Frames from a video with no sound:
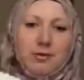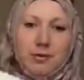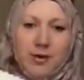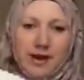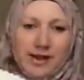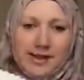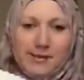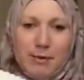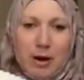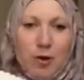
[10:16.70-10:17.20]
when
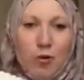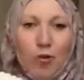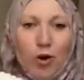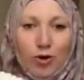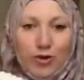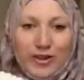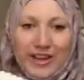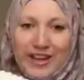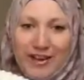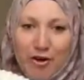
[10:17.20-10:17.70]
it's about
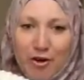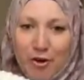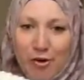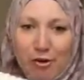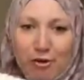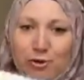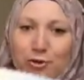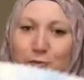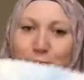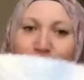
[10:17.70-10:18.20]
1 year
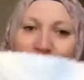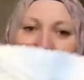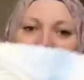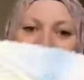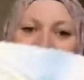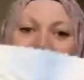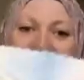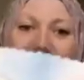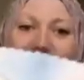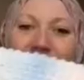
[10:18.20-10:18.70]
old, but
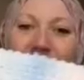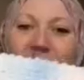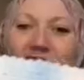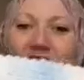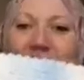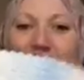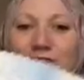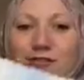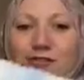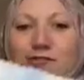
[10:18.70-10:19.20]
still,
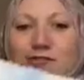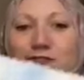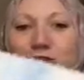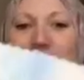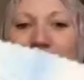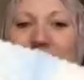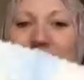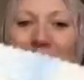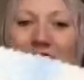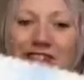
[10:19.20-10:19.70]
it's really,